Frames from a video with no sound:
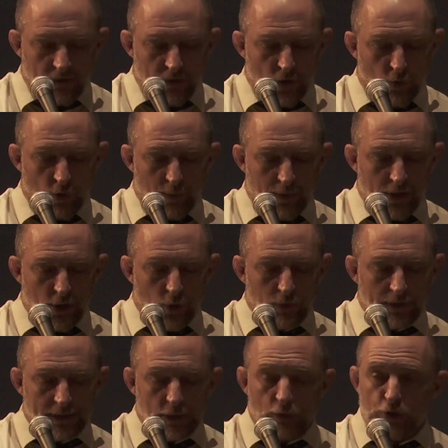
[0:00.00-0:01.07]
There would be no
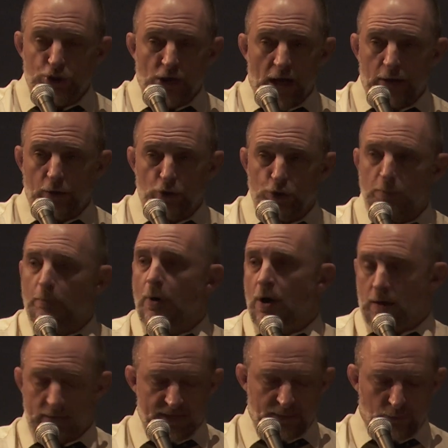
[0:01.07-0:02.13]
legal challenge
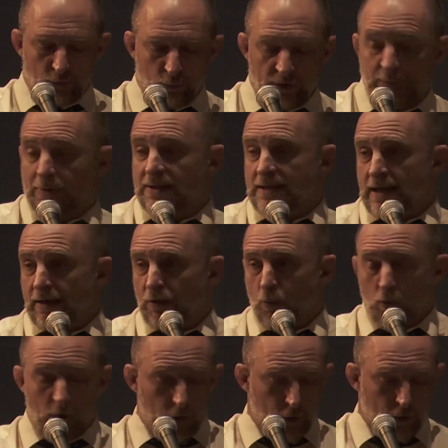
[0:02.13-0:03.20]
possible. We'd be dead in
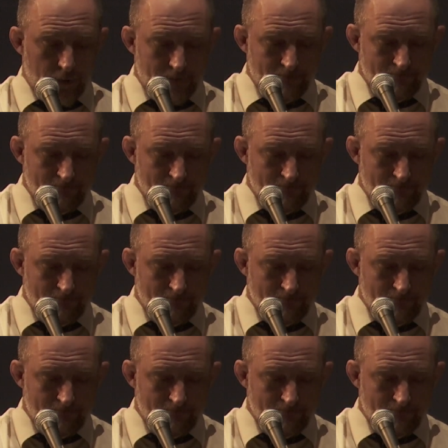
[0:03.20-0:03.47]
the water.